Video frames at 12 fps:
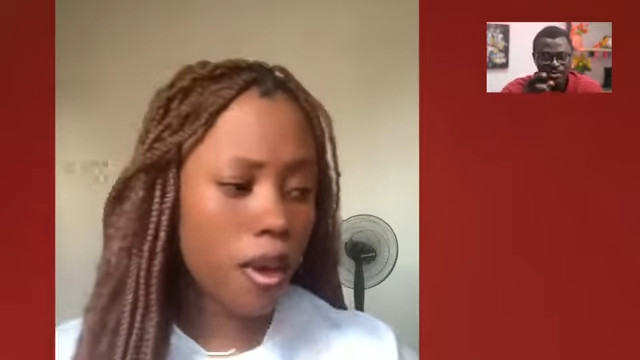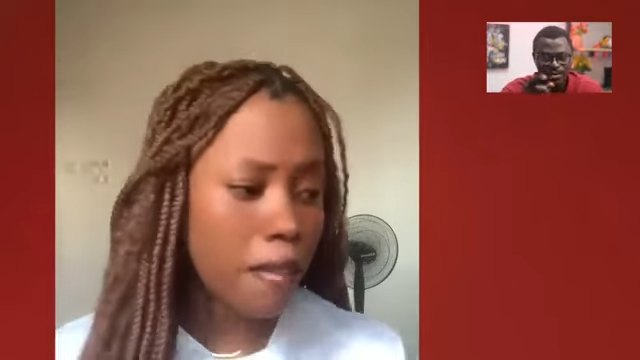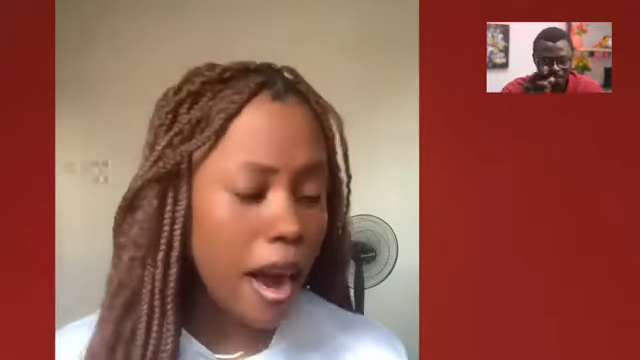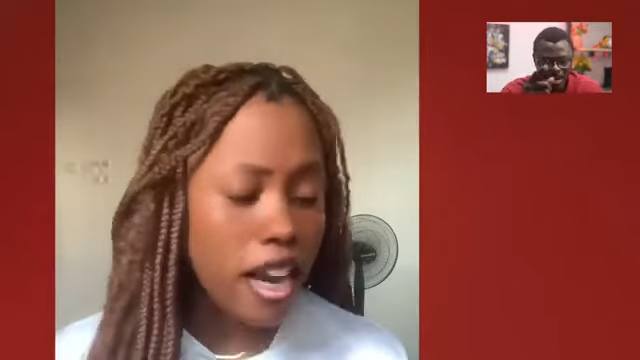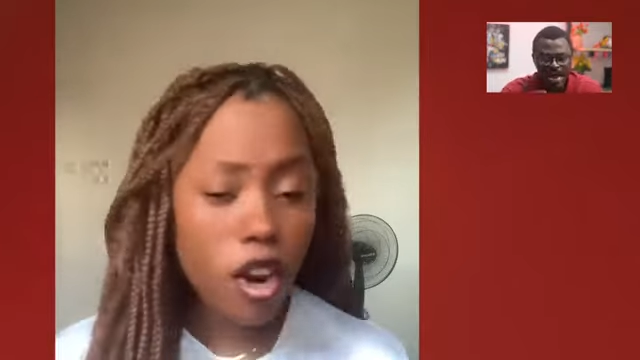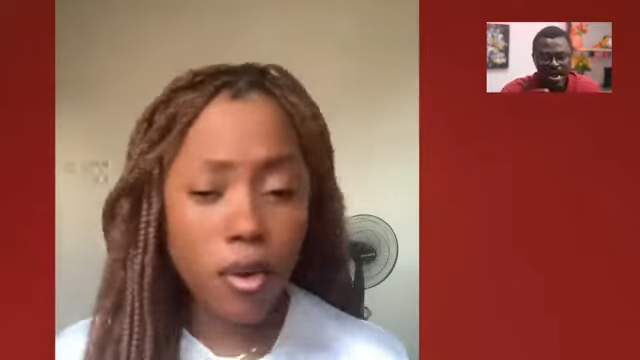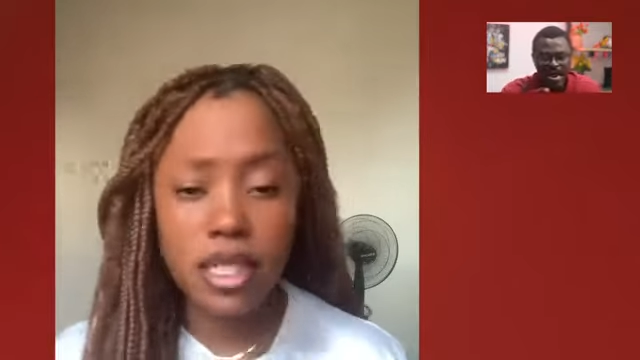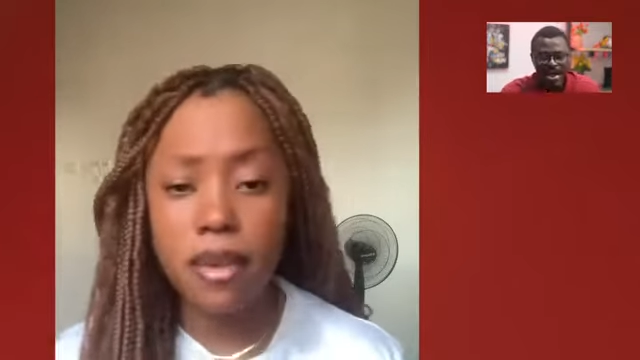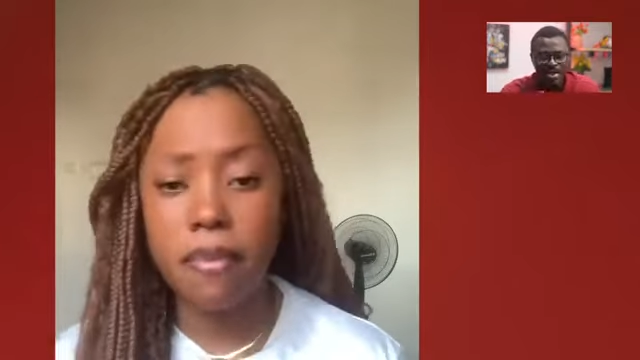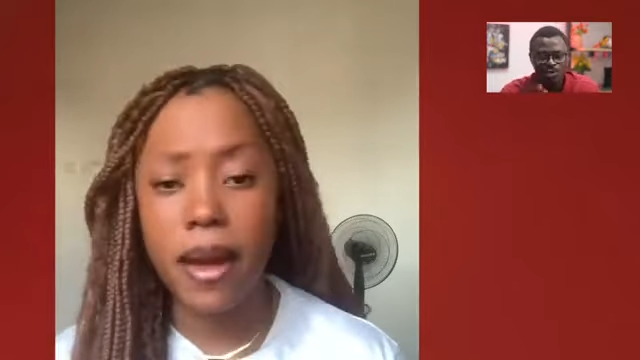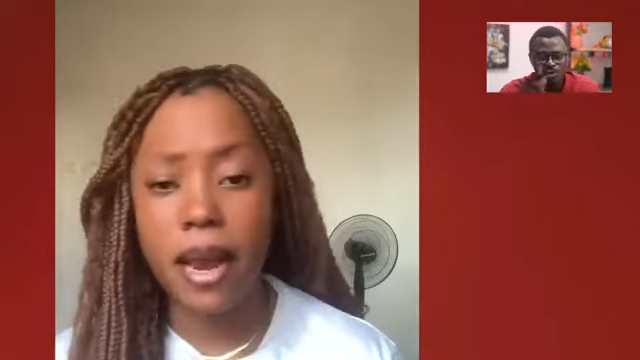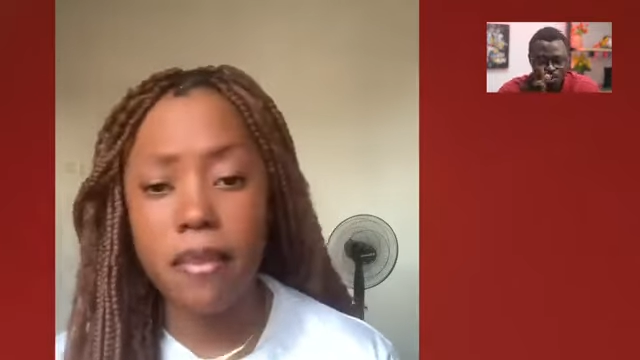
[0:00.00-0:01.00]
The
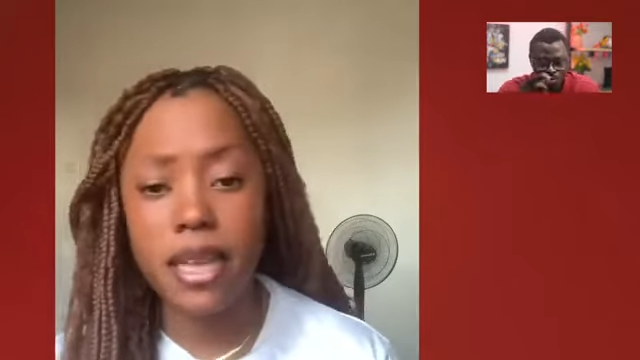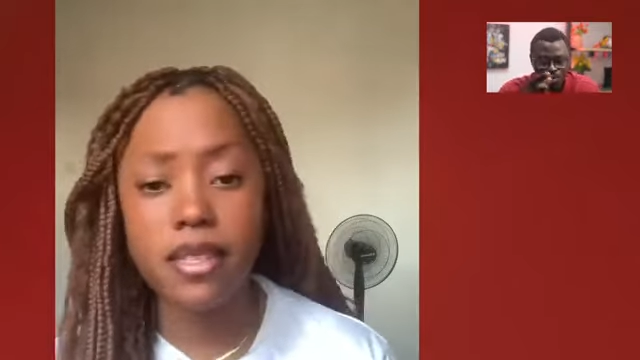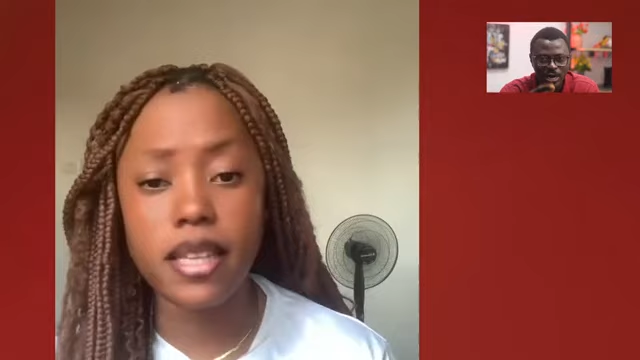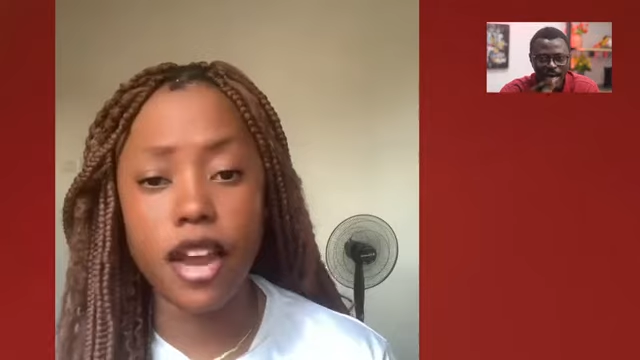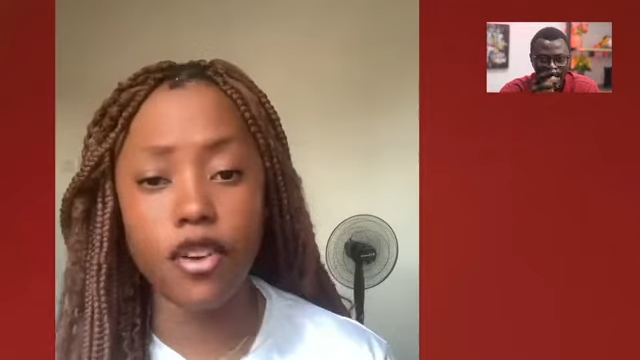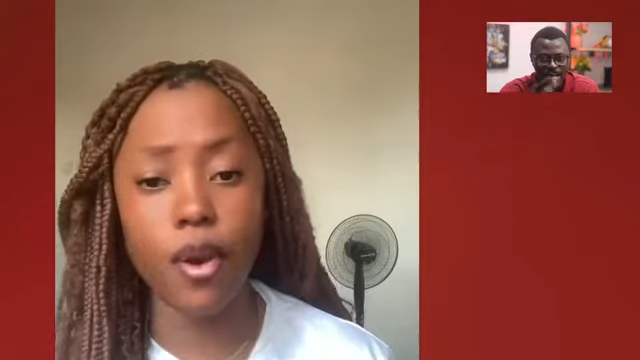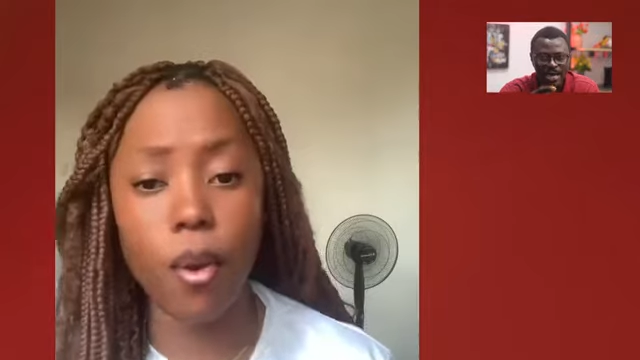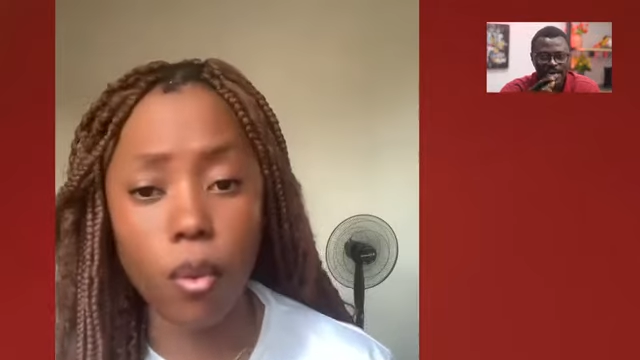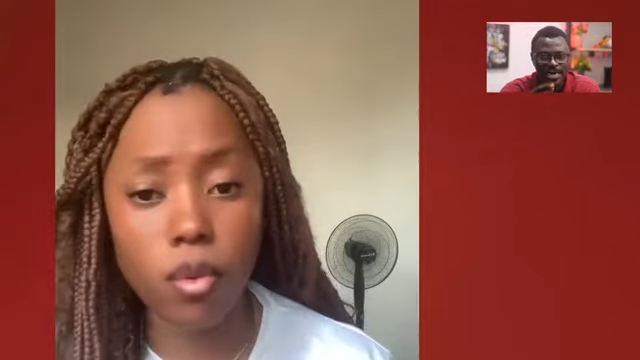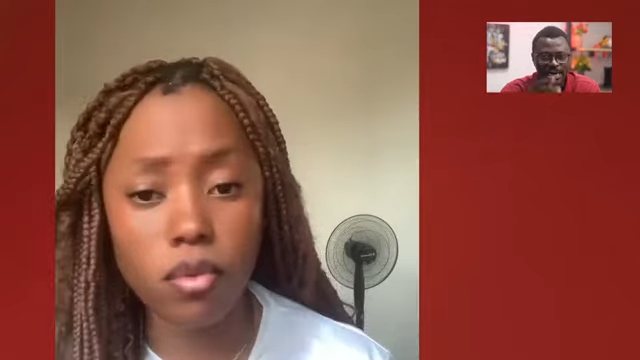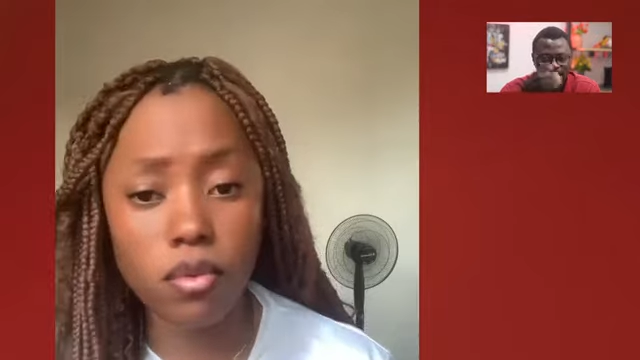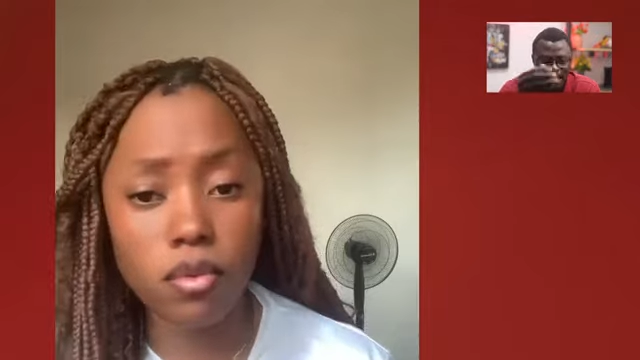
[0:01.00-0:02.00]
minority in parliament said
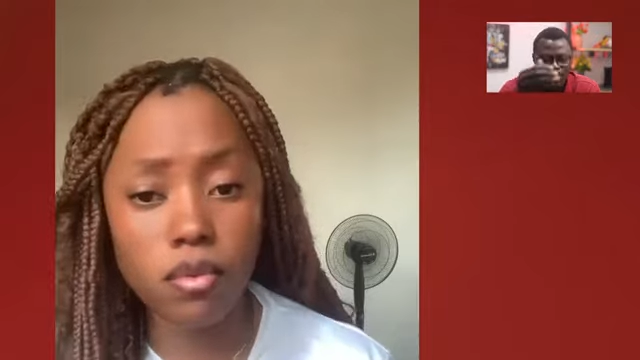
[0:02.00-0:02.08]
no,